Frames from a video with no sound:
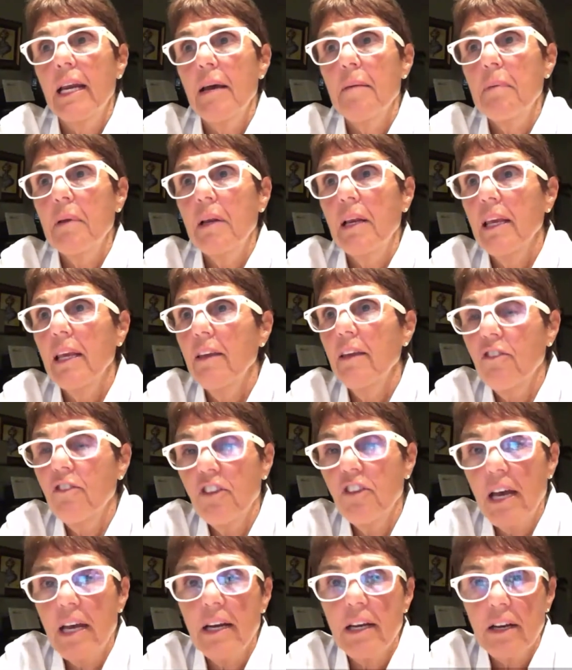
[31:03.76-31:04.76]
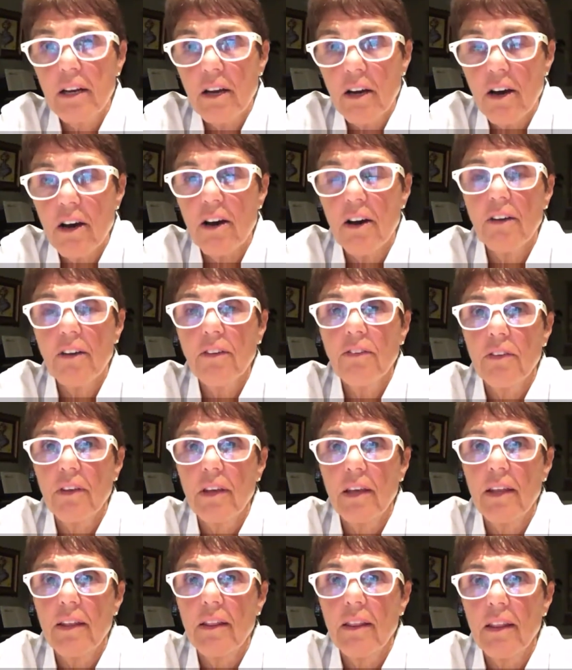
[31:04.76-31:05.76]
I believe Janet Haas
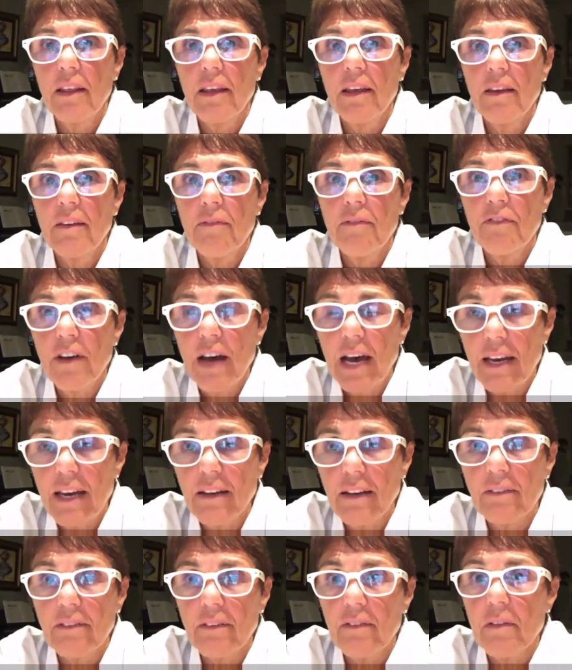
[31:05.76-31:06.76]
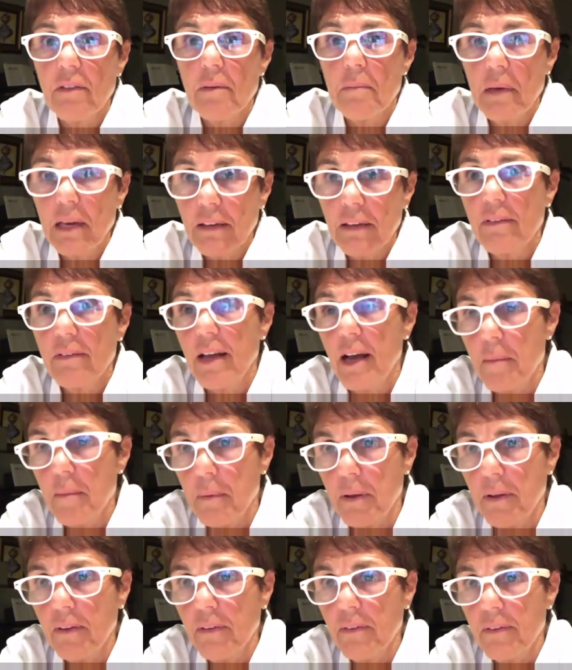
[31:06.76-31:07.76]
in the finals of the mixed
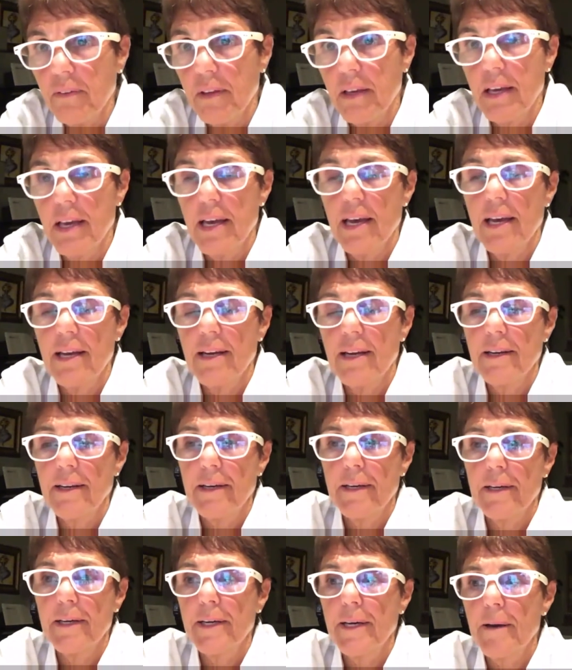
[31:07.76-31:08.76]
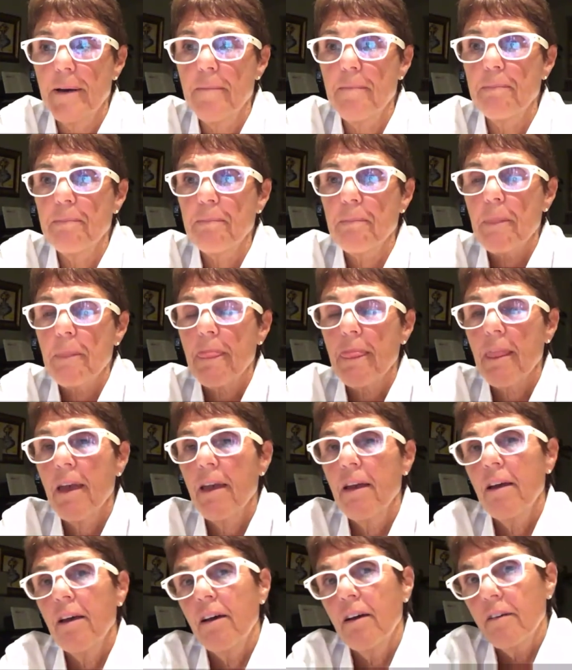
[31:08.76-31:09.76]
doubles. And um,
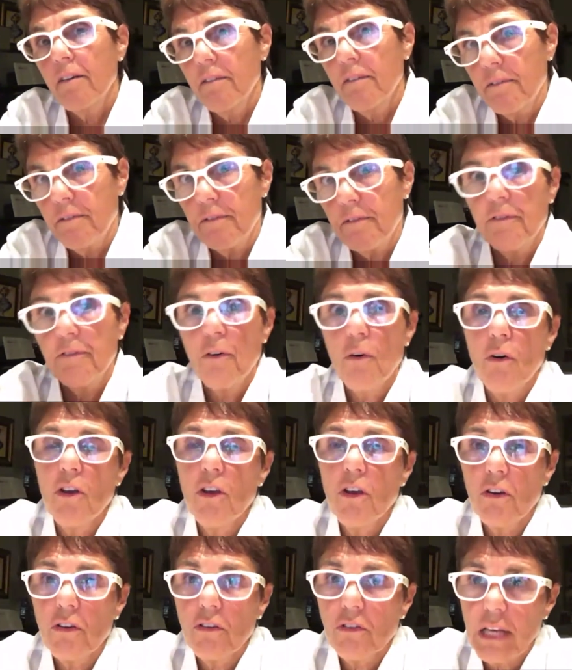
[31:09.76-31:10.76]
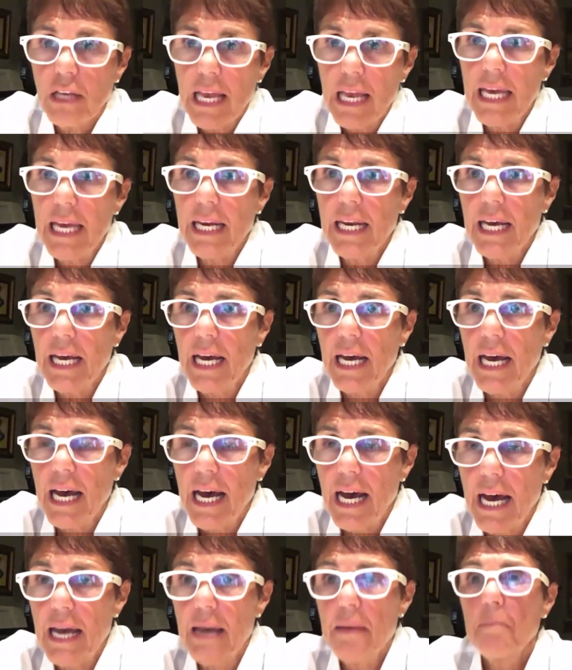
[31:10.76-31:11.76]
four years later,
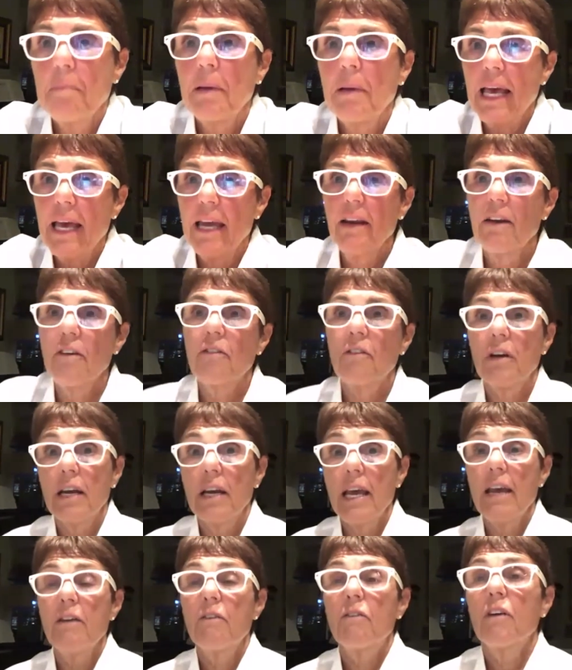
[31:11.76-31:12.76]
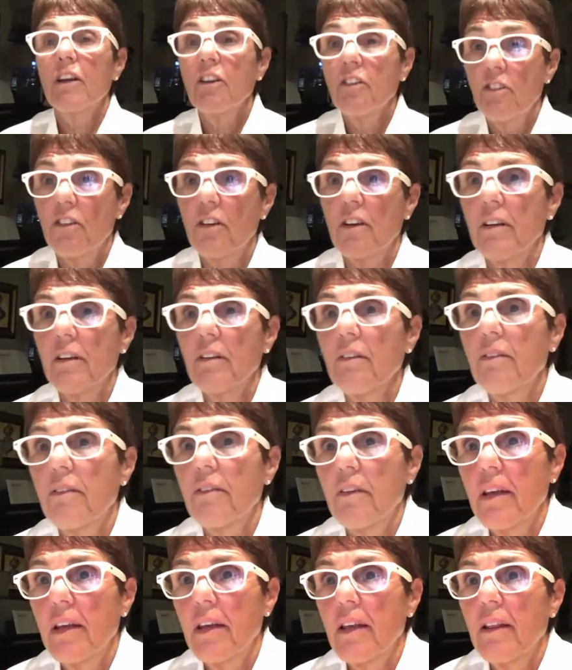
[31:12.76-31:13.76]
I played Renee
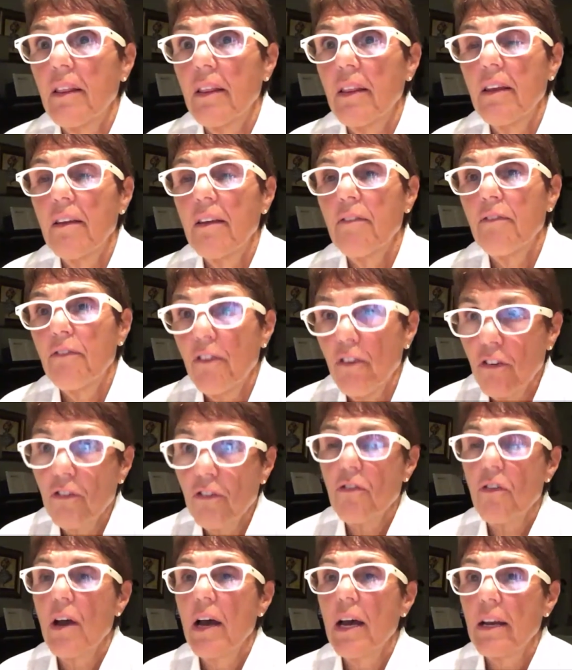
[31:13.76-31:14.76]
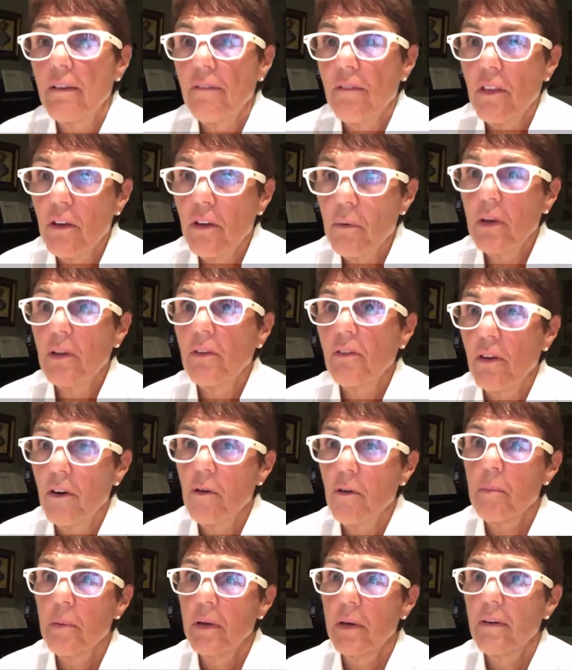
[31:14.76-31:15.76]
Richards in the first round of the US
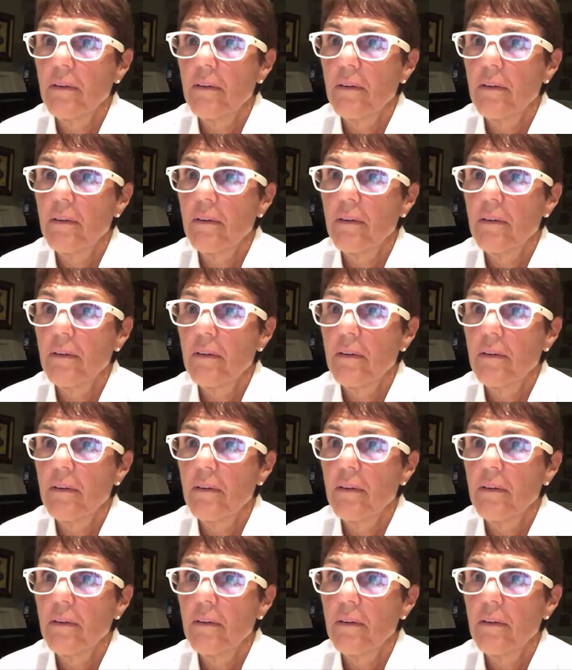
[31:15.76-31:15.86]
Open.